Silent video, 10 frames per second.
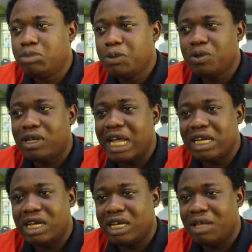people
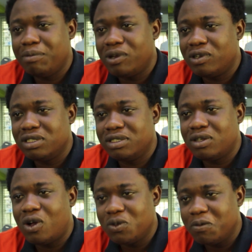like that game because it's
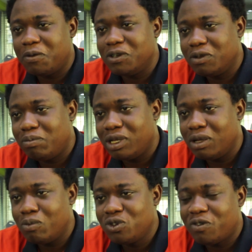also fun to
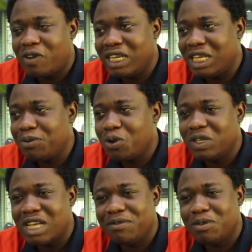play. Most of our games
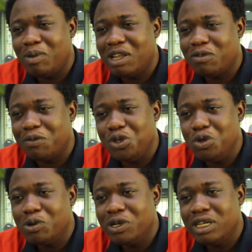always have some level of
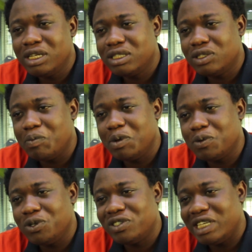humor in it, so
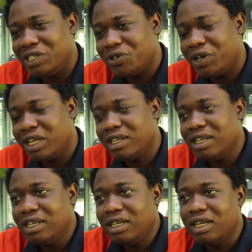people just enjoy
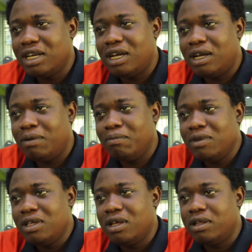
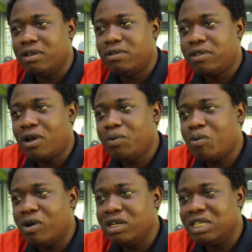it. The
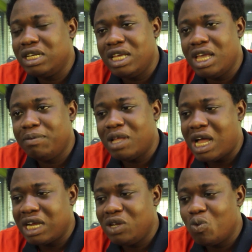third one is a game that
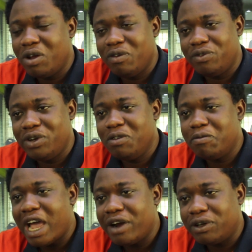actually went really
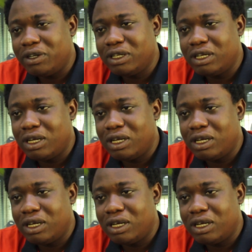viral.